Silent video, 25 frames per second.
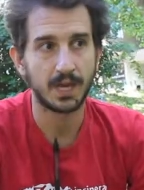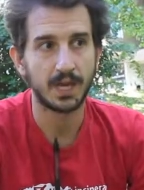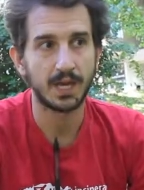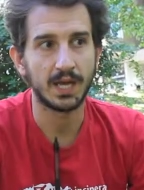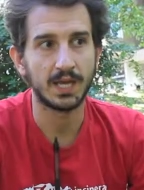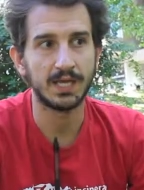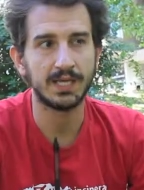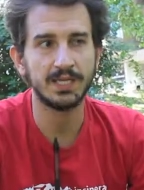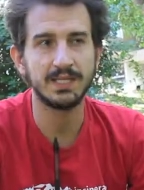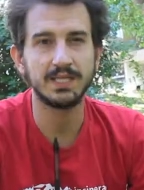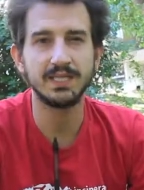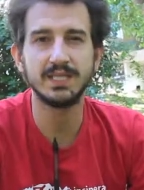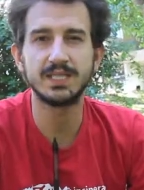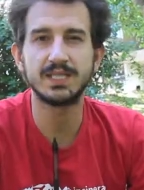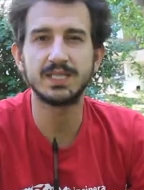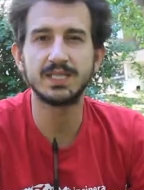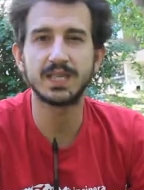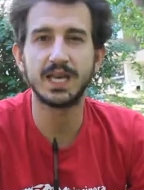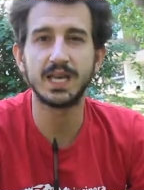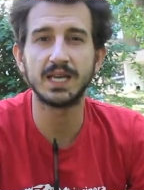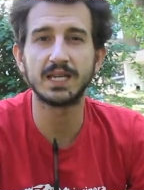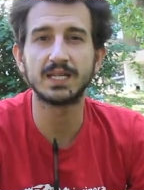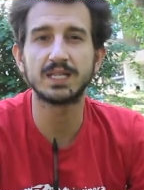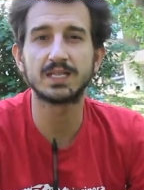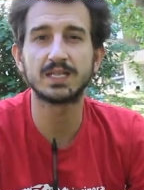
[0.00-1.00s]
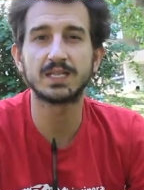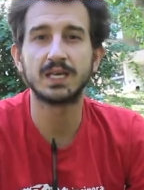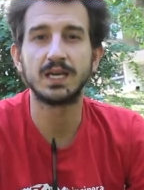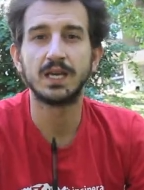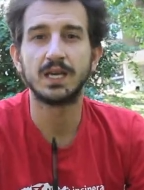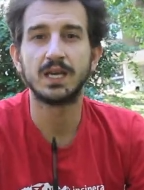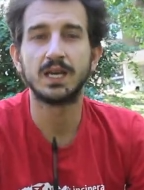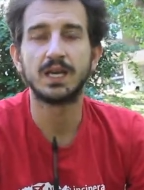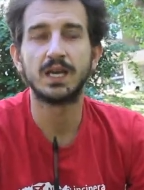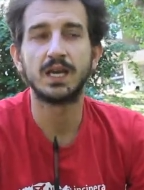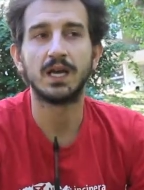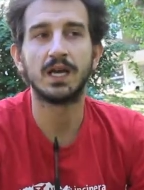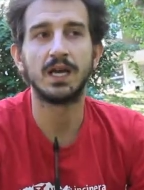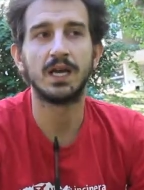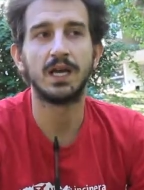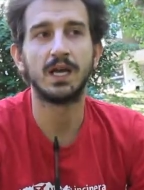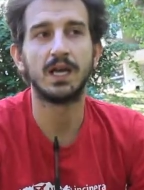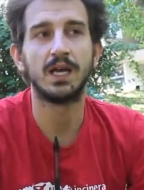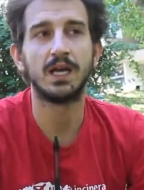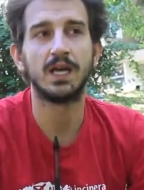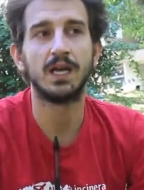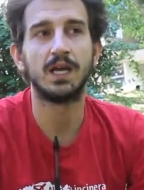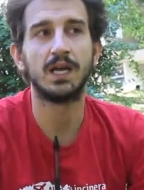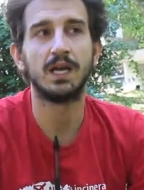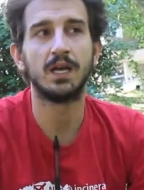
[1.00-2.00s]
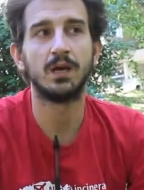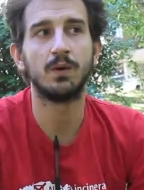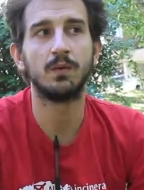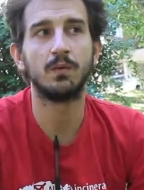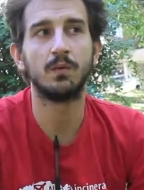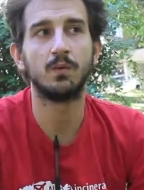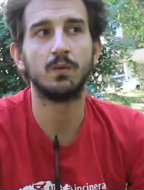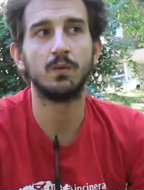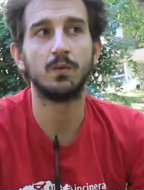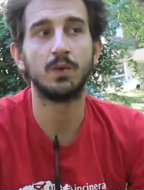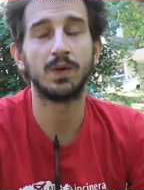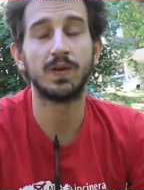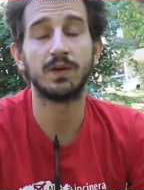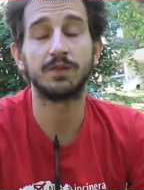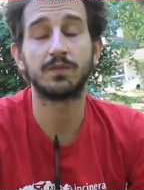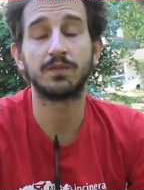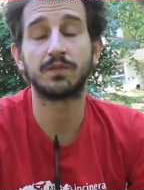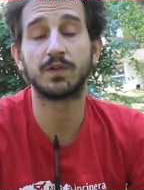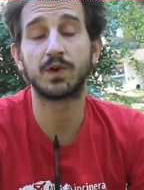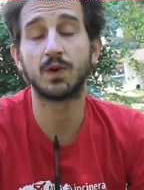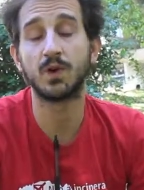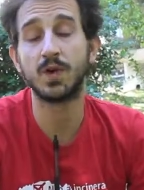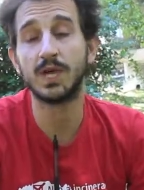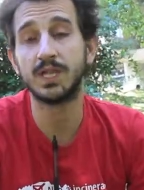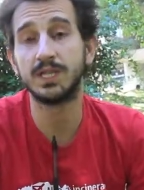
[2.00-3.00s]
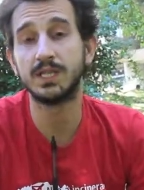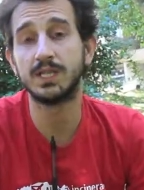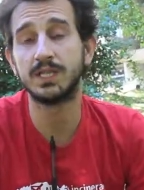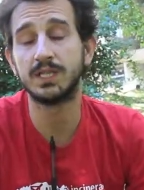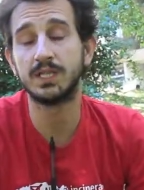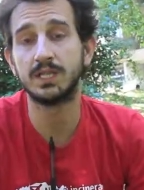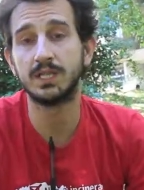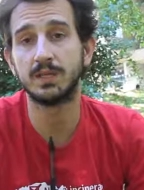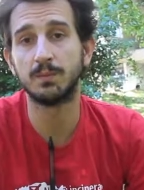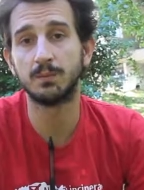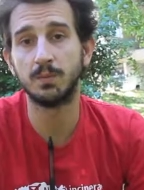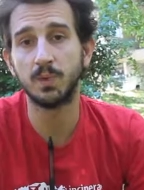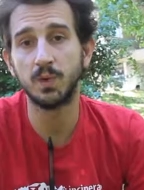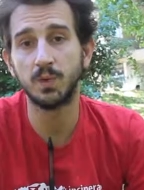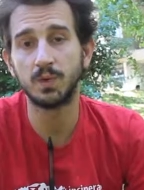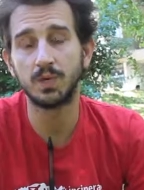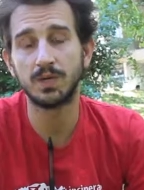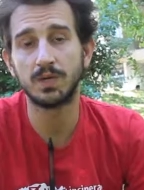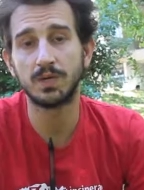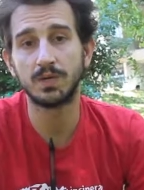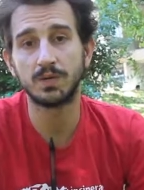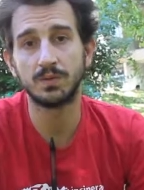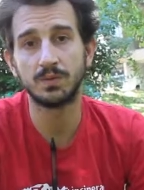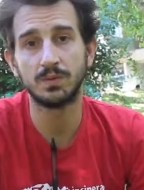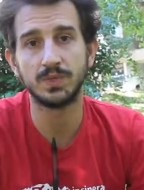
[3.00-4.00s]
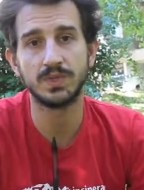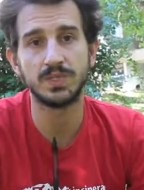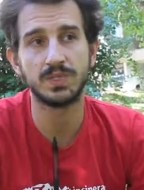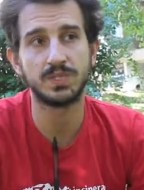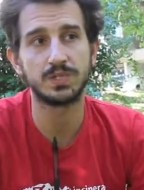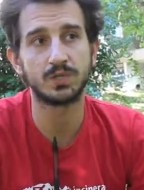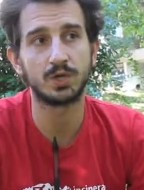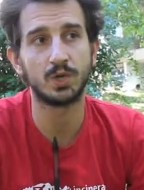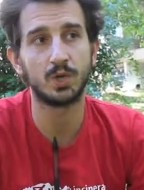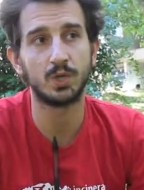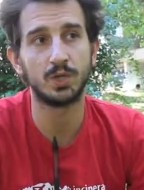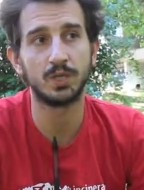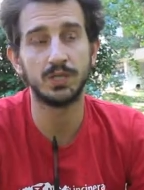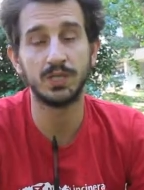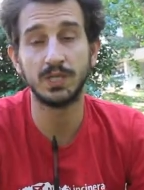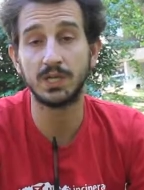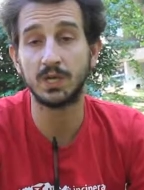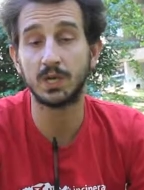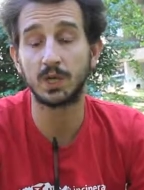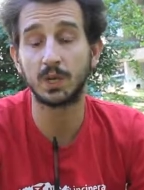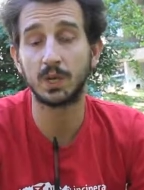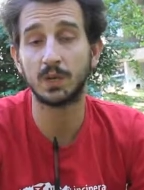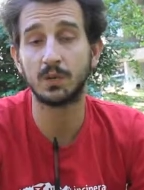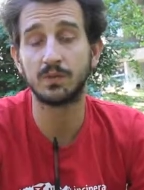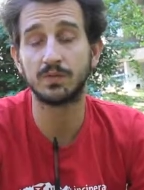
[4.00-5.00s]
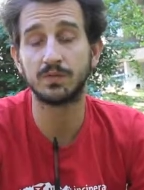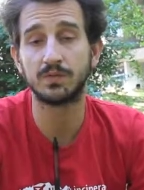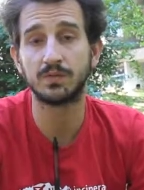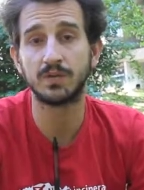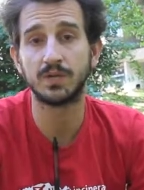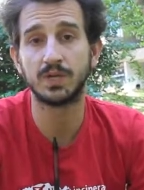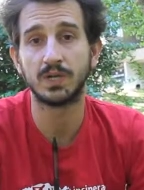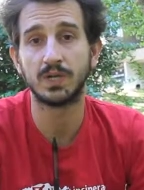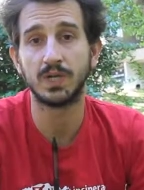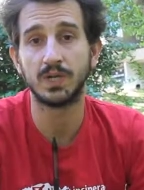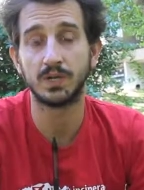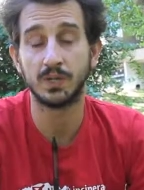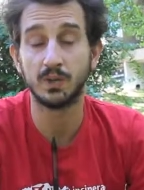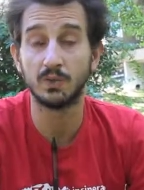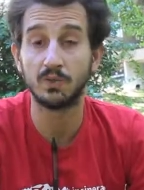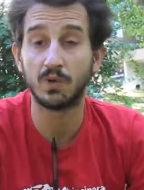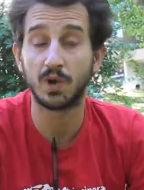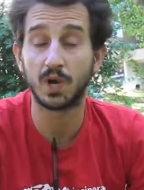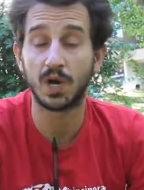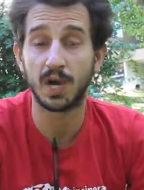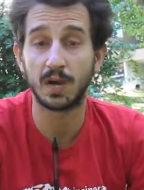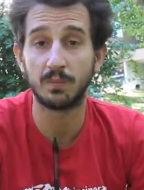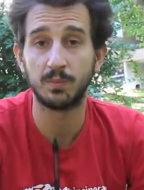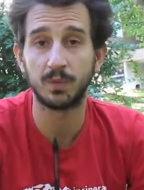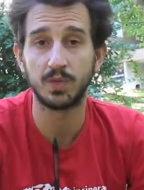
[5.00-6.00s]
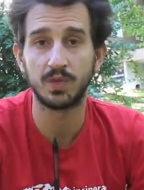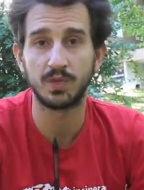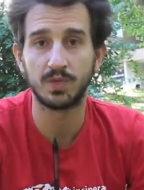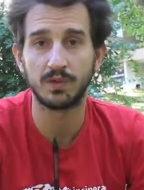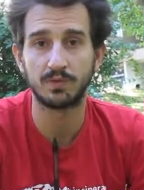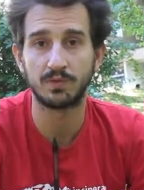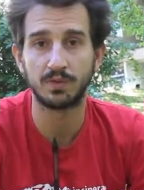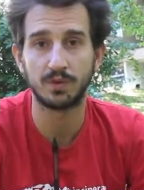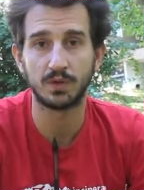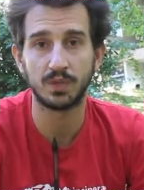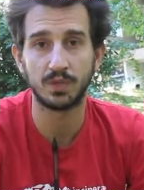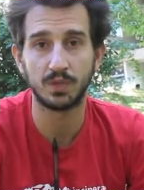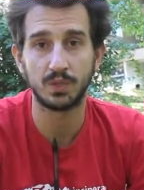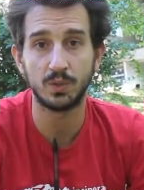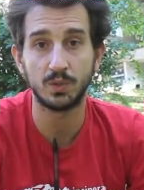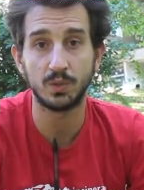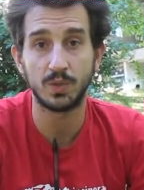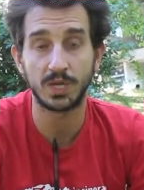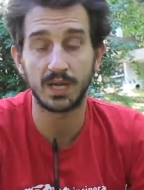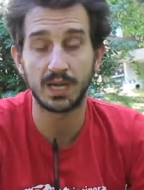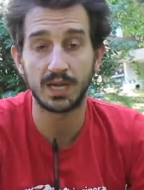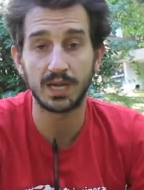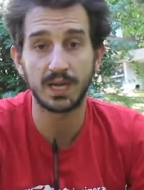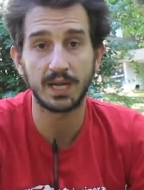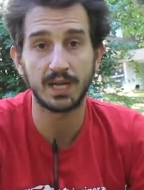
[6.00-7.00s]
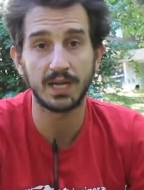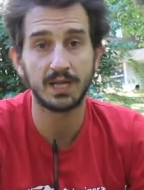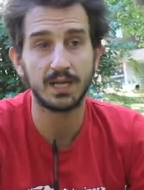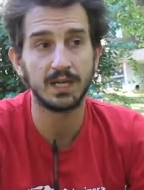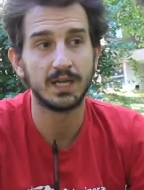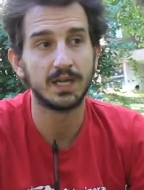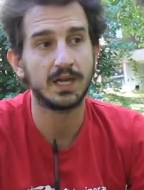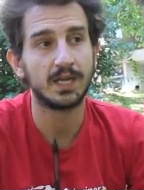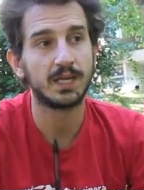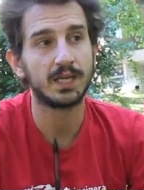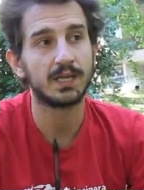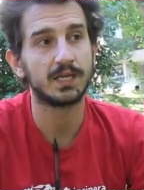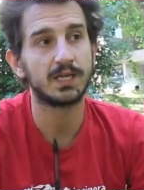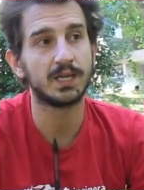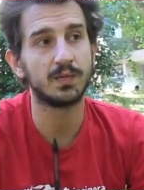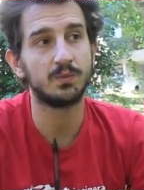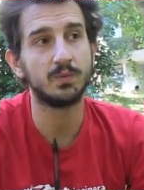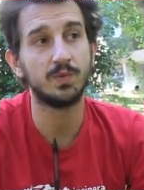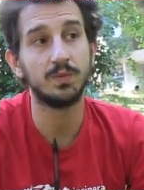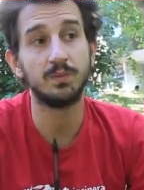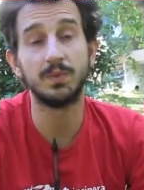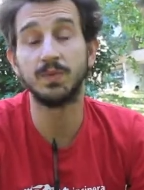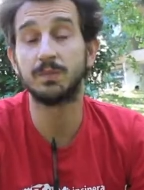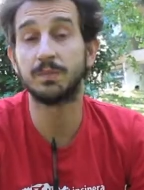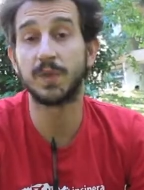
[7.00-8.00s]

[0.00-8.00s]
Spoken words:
And in this sense, we have co-edited a book which is called Degrowth, a new vocabulary for a new area, that will be